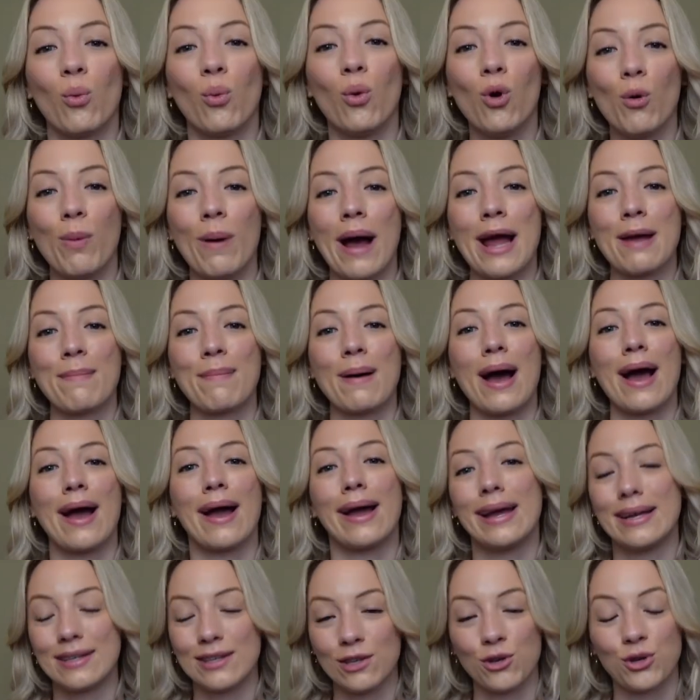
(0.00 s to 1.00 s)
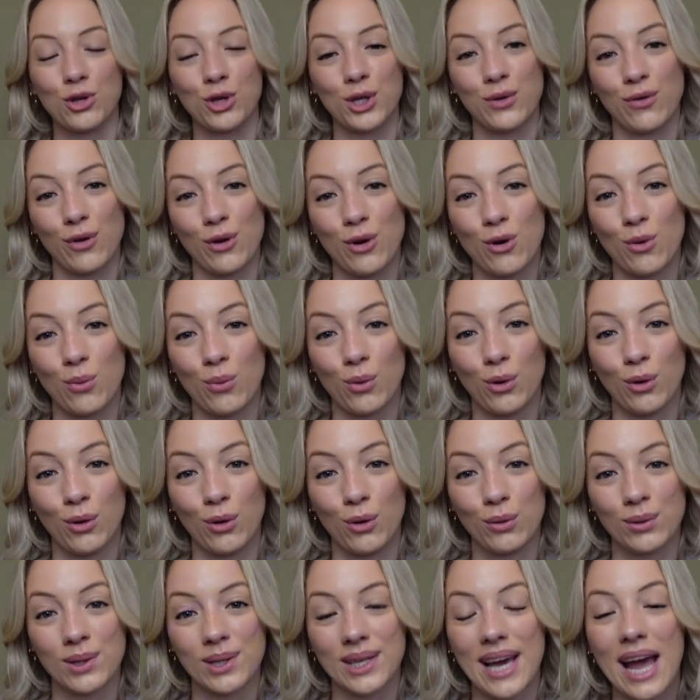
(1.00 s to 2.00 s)
Wallpaper isn't just for your
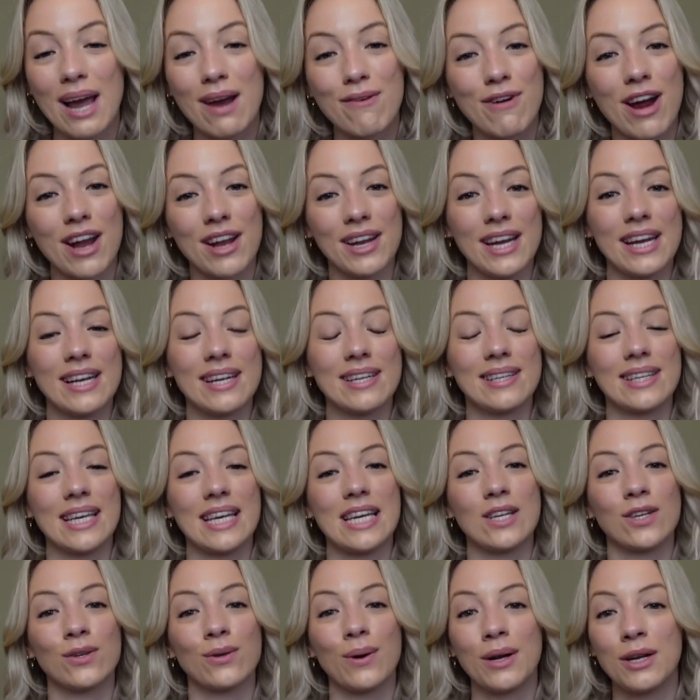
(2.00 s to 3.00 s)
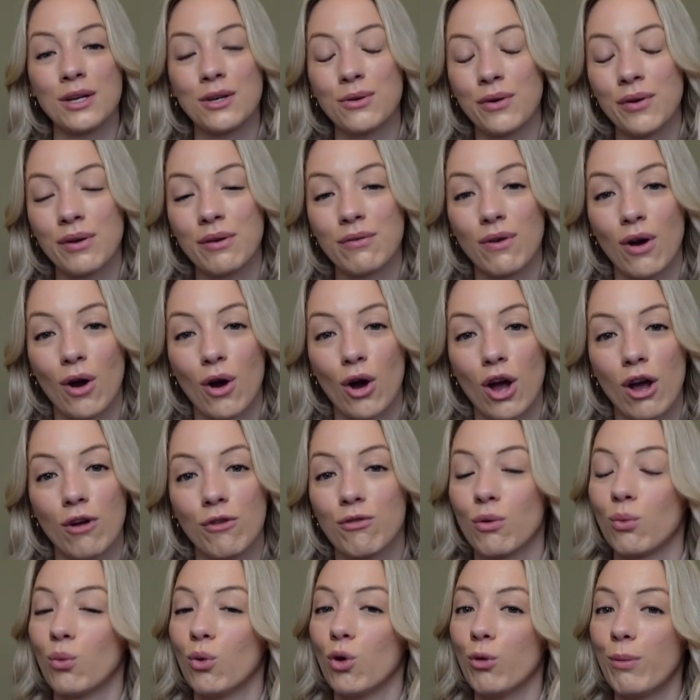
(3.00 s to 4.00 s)
walls. Get ready to see in 2025
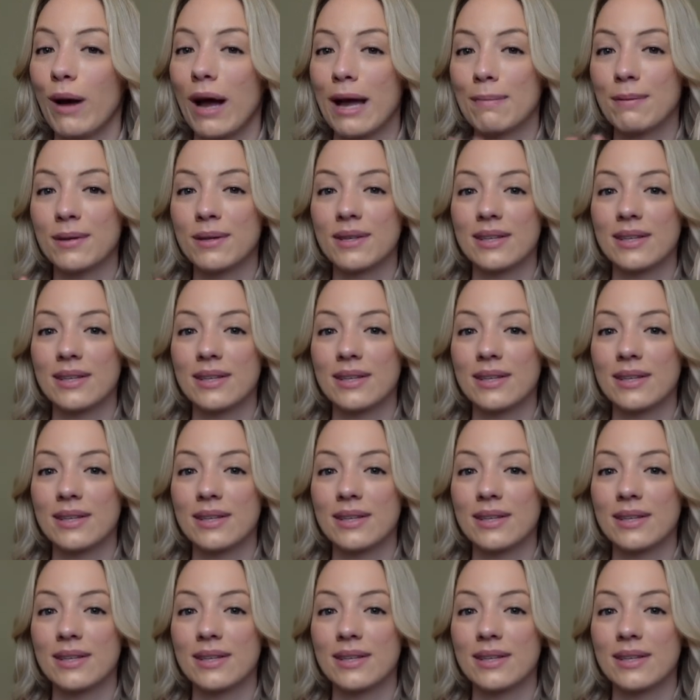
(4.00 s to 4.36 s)
wallpapered